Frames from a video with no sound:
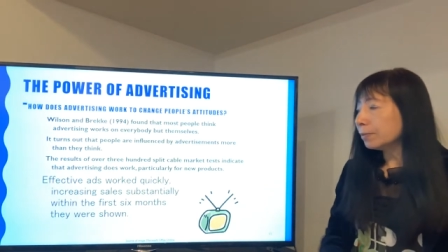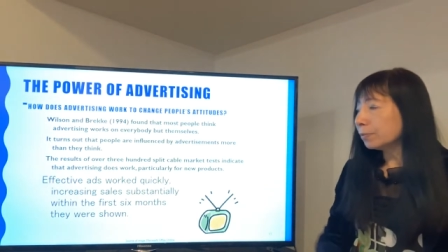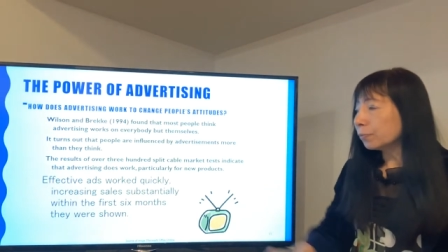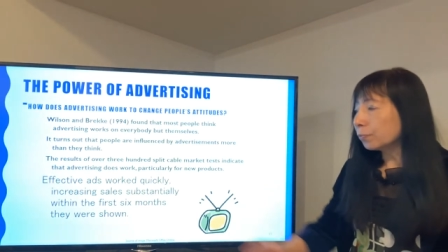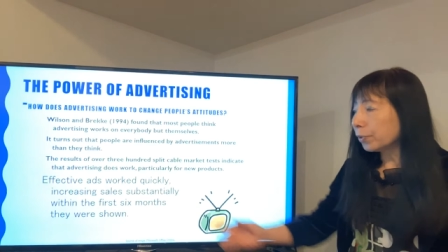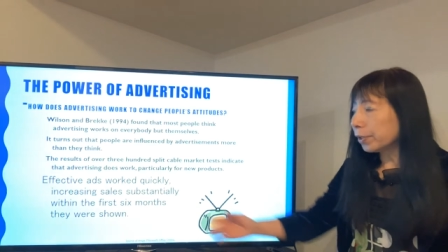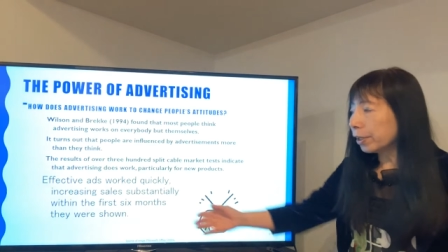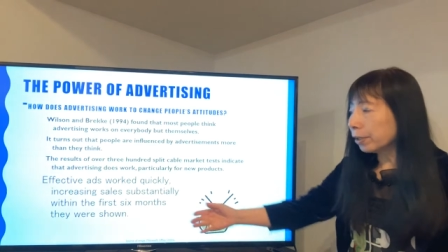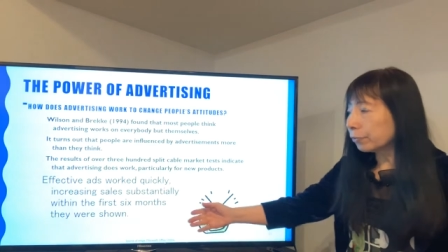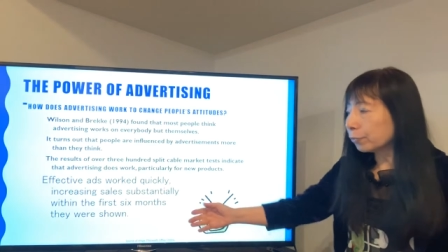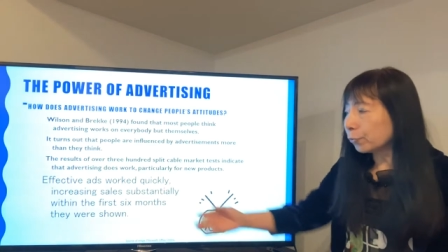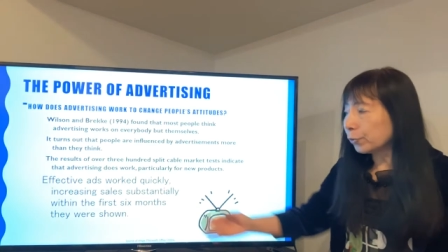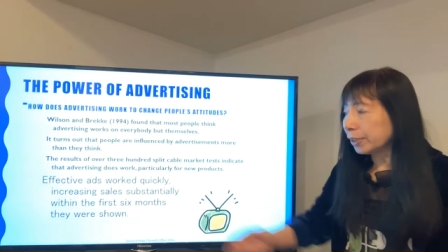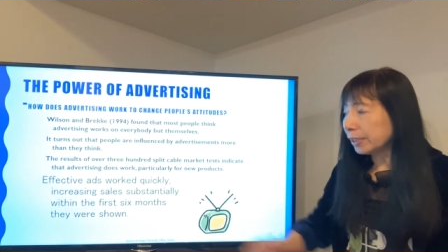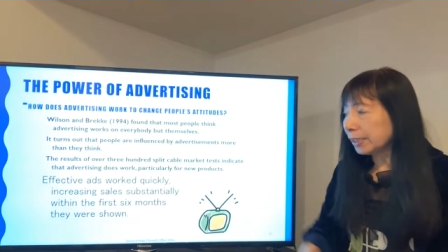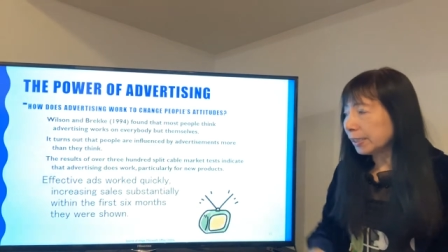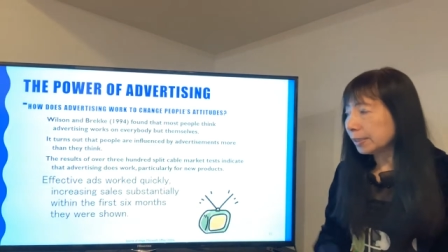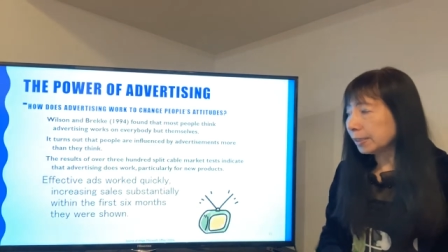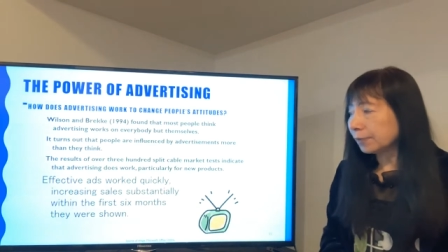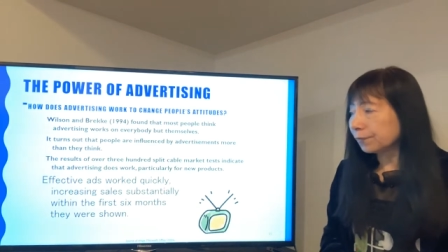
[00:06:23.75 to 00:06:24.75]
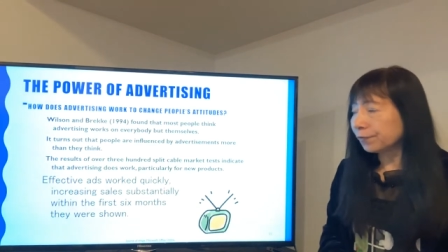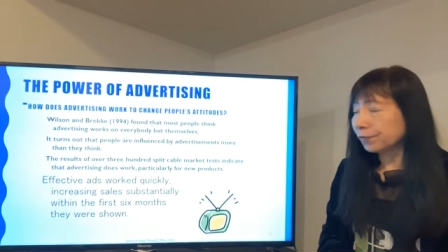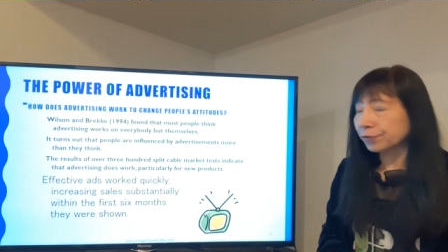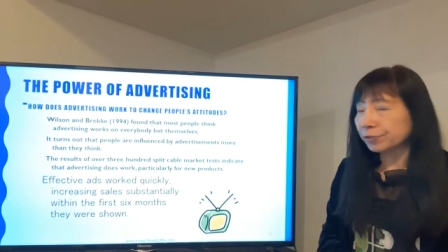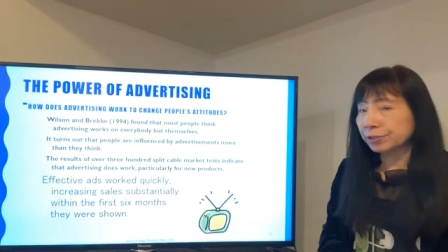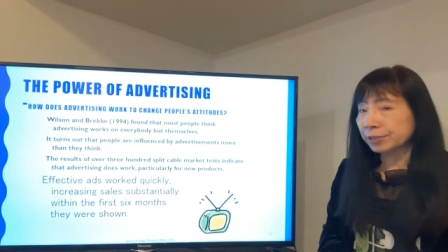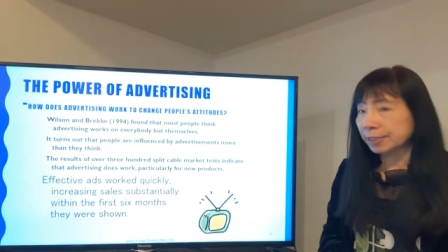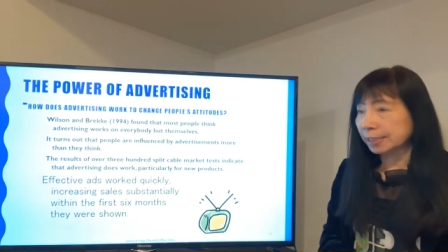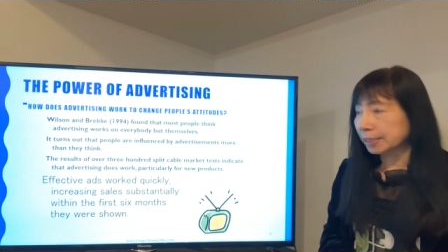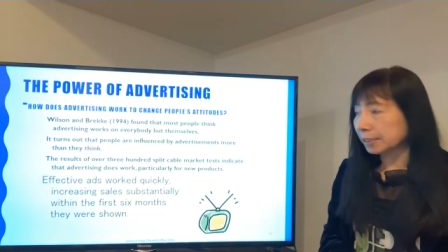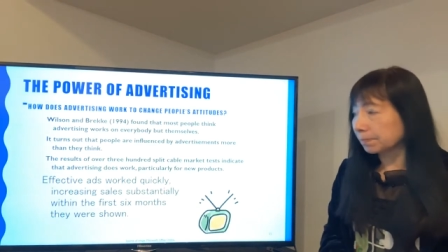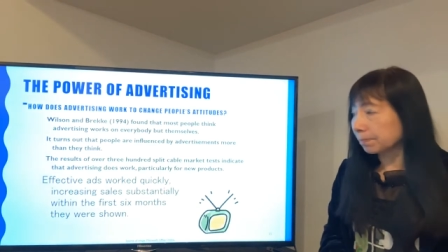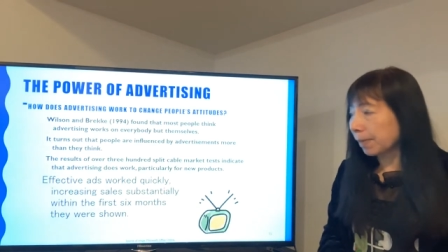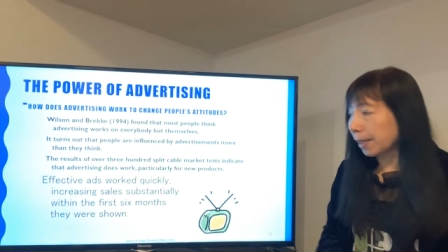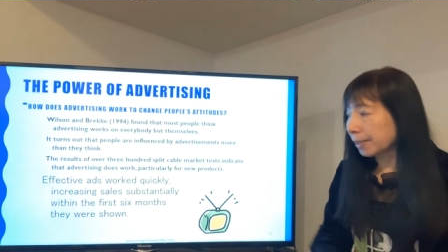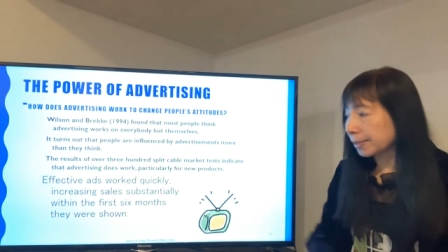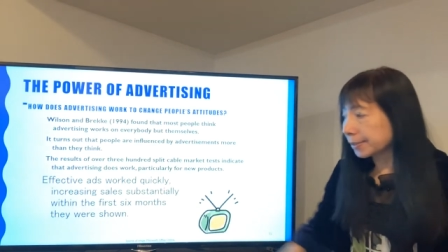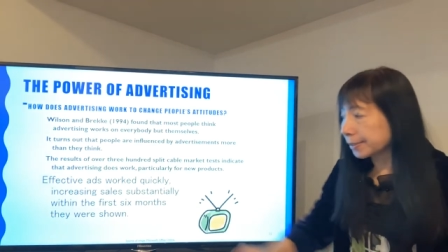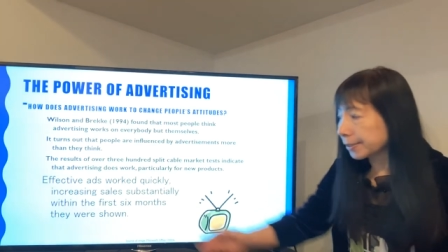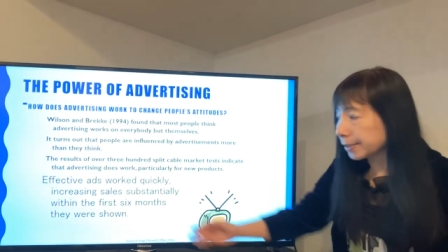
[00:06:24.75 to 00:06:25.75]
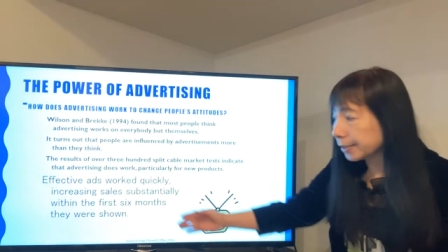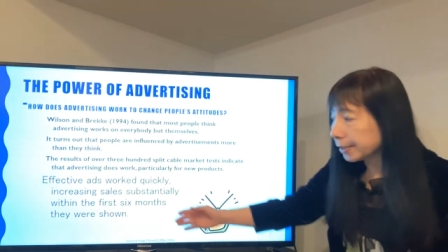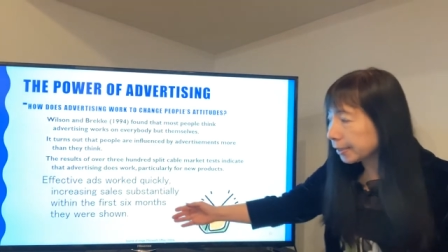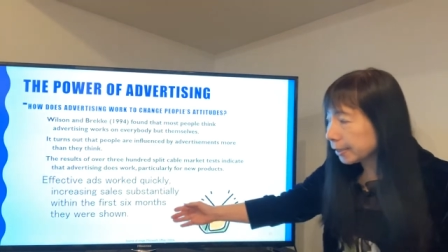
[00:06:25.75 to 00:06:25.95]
well, within the first six months,